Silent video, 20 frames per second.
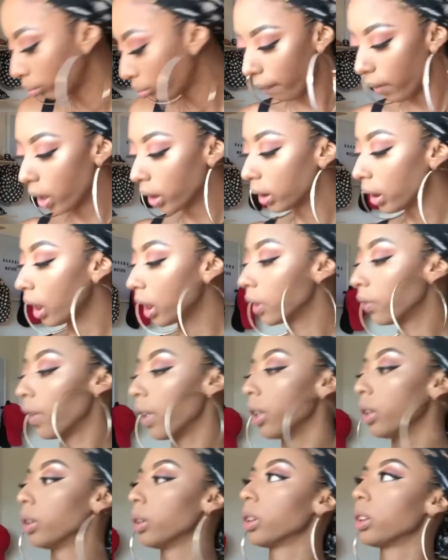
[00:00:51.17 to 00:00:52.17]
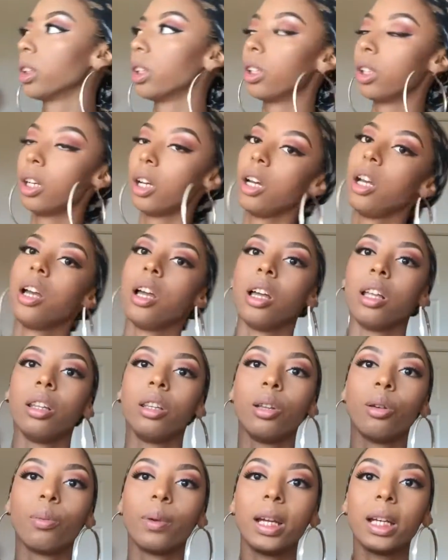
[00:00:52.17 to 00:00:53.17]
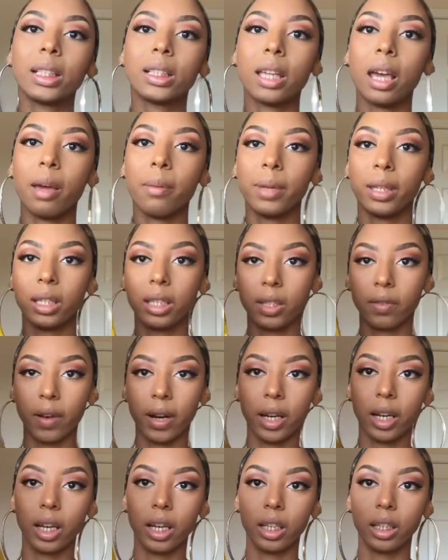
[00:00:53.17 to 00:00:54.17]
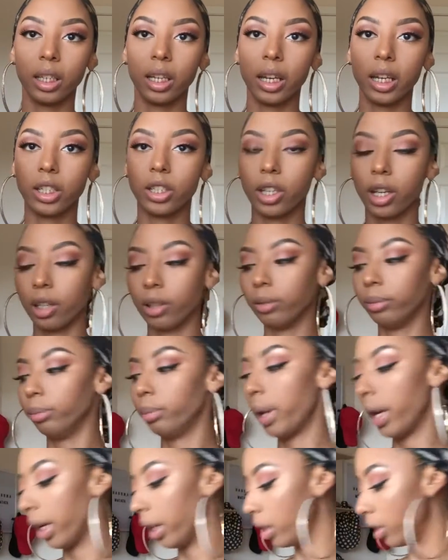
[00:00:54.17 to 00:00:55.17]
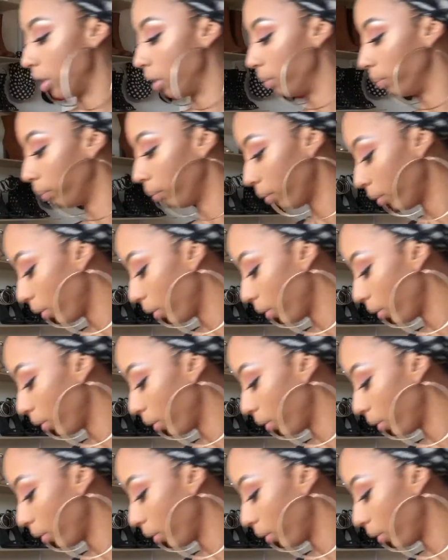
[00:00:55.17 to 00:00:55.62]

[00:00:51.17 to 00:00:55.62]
First things first, the wigs came in this right here, DHL packaging.